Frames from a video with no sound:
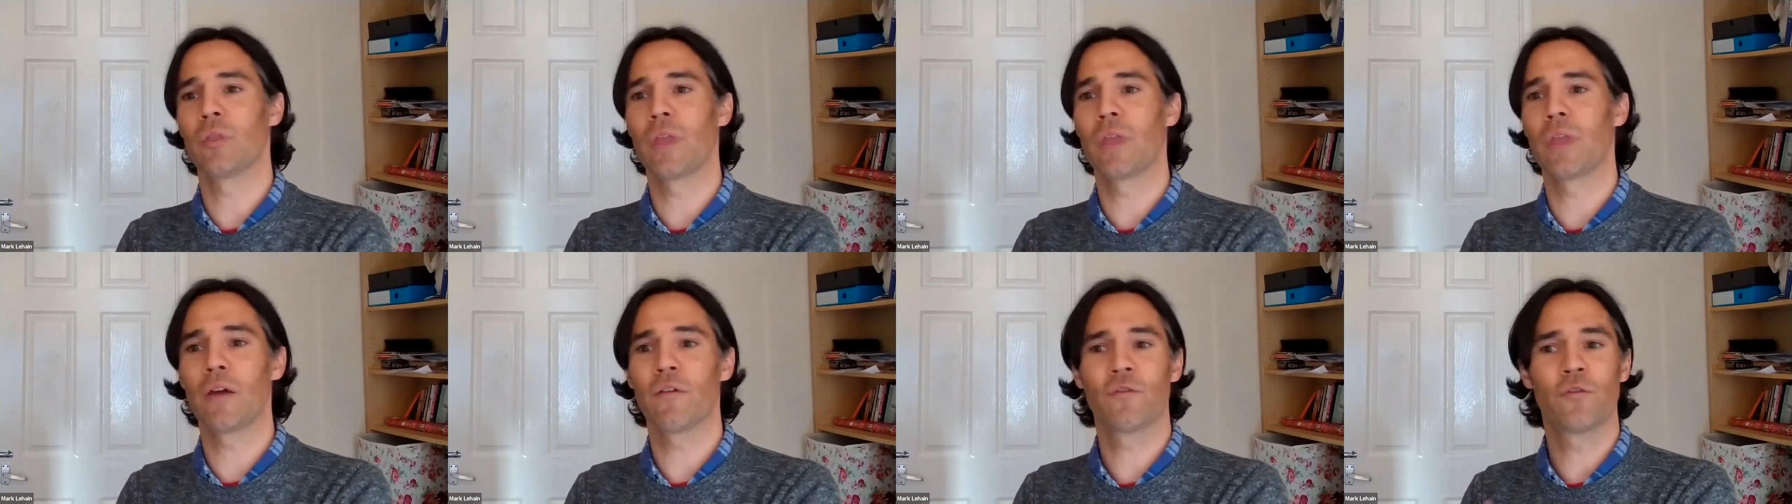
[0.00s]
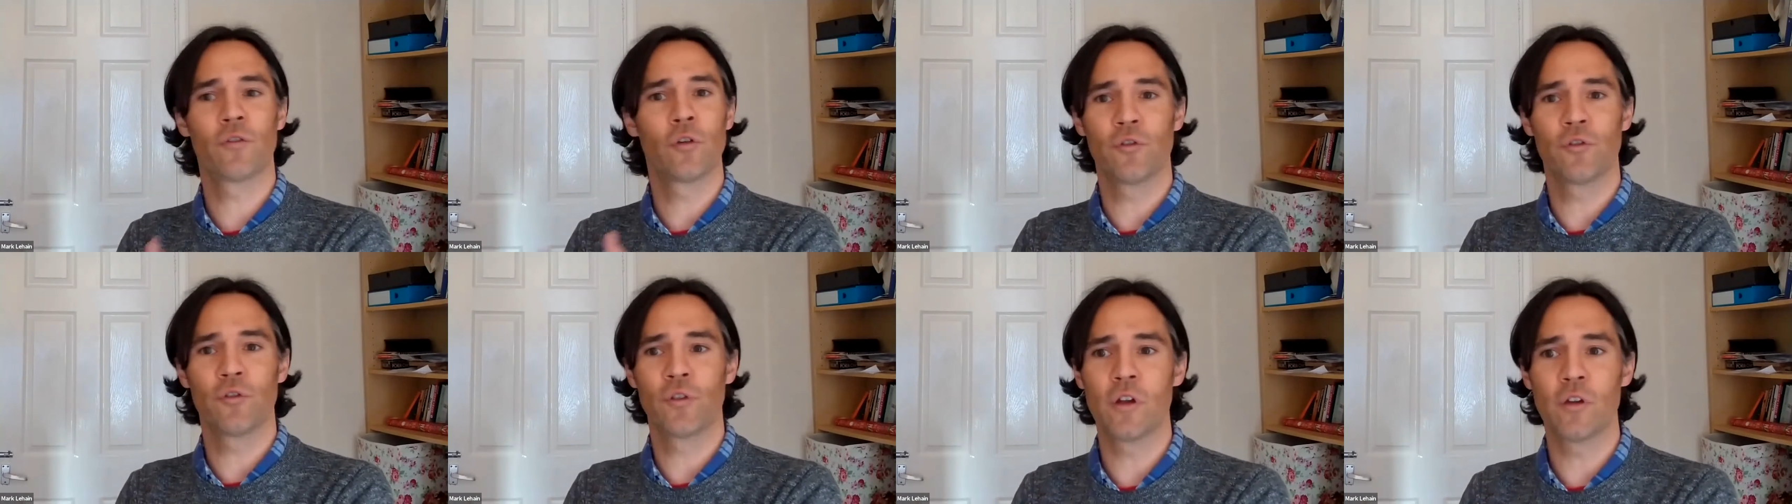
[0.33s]
that
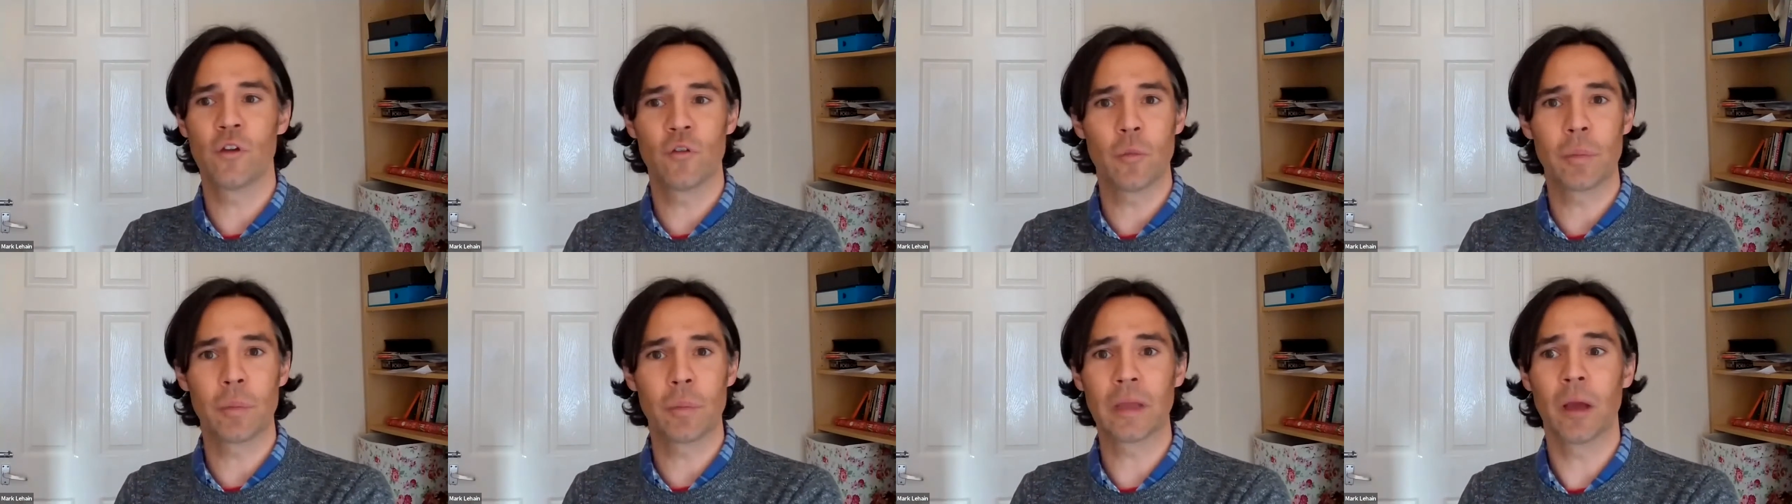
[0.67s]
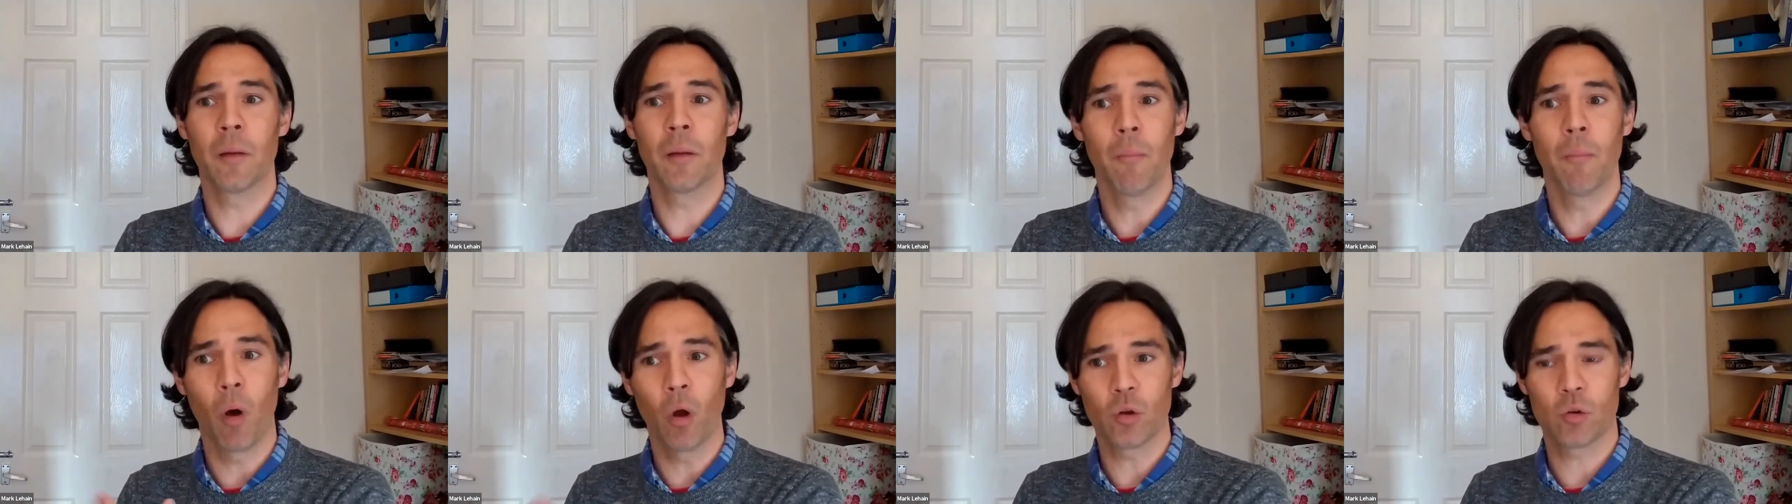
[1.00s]
for fear of it being a
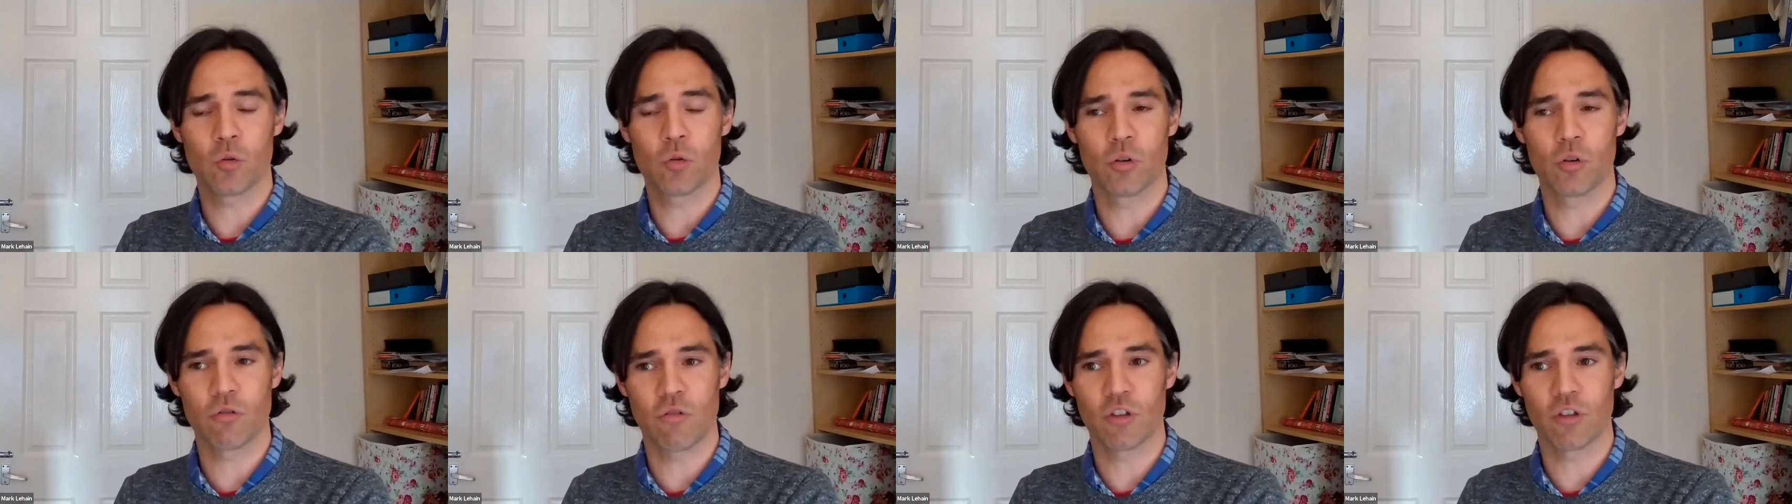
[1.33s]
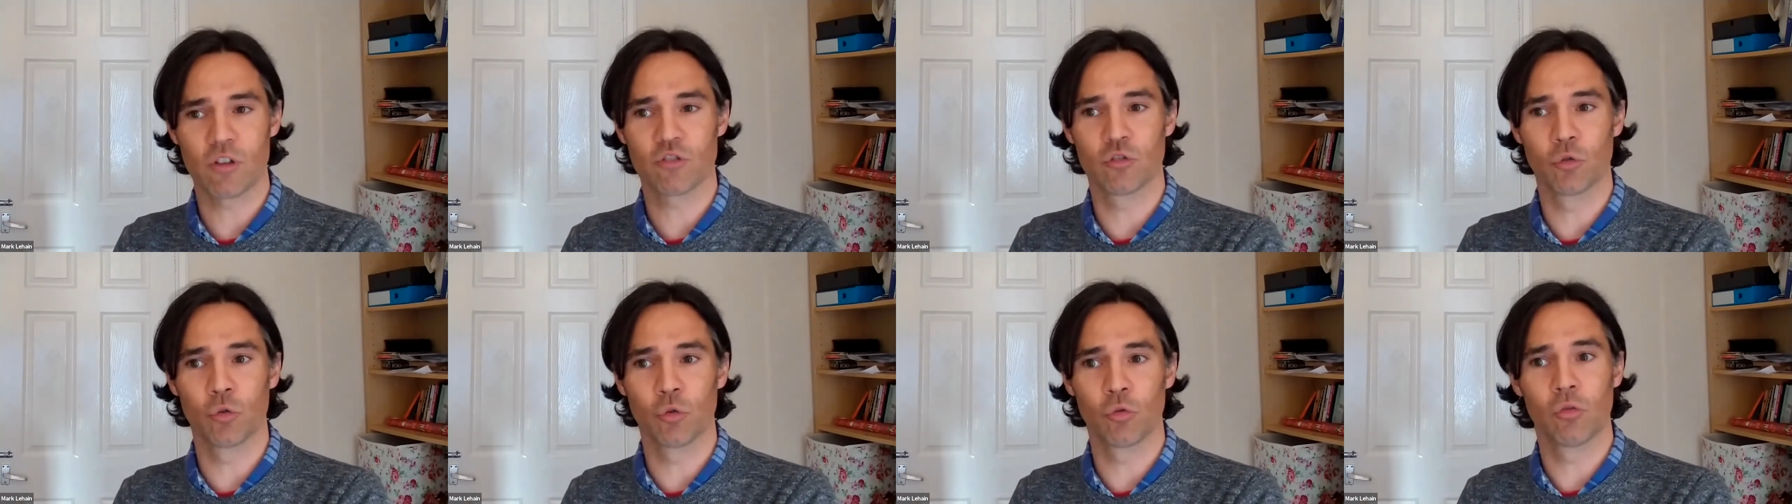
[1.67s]

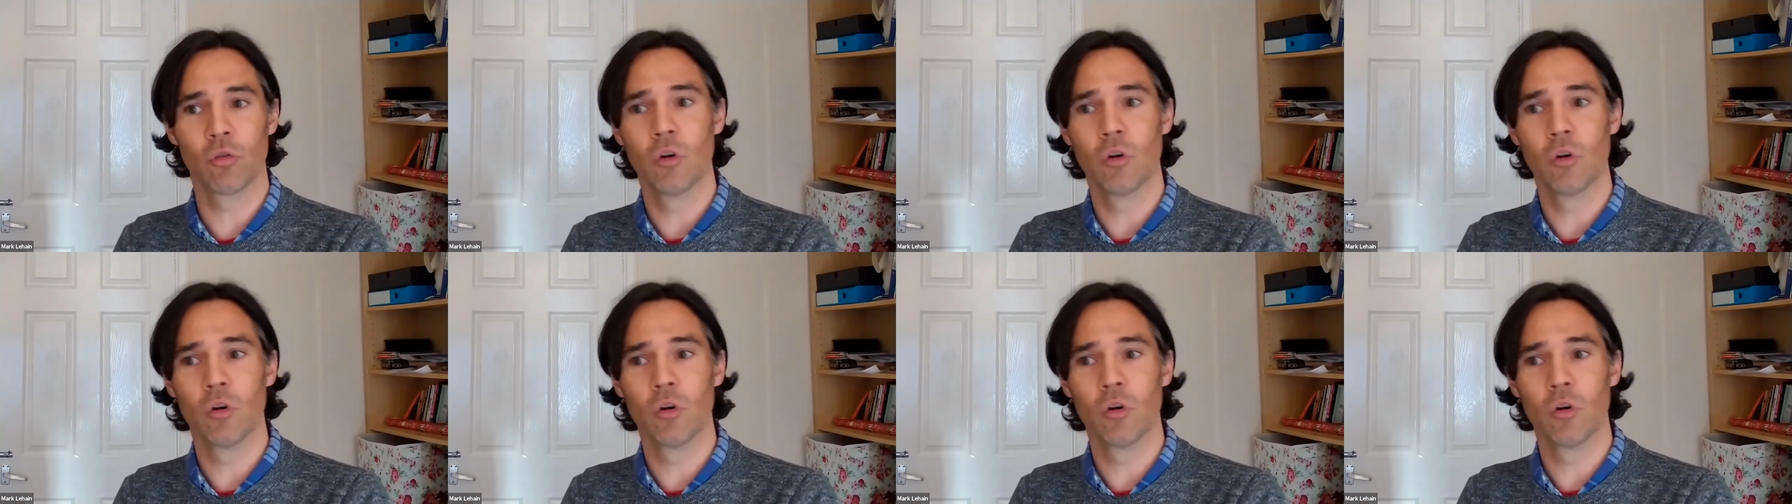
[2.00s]
microaggression